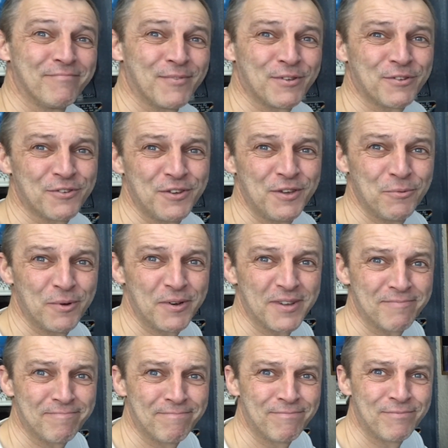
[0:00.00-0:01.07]
I'll see you when
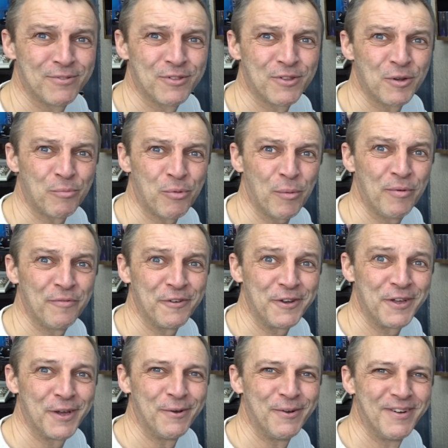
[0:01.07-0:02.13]
I've done a proper
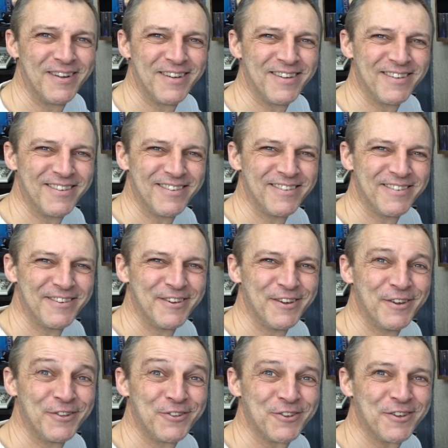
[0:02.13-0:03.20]
video.
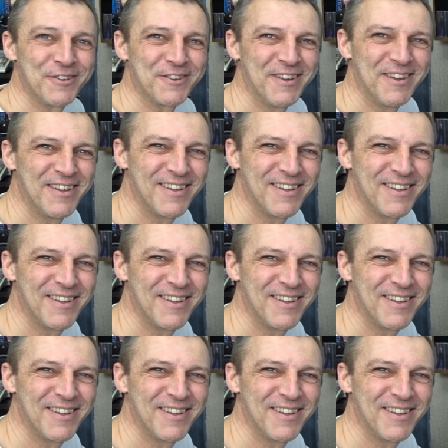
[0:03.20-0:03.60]
Cheers.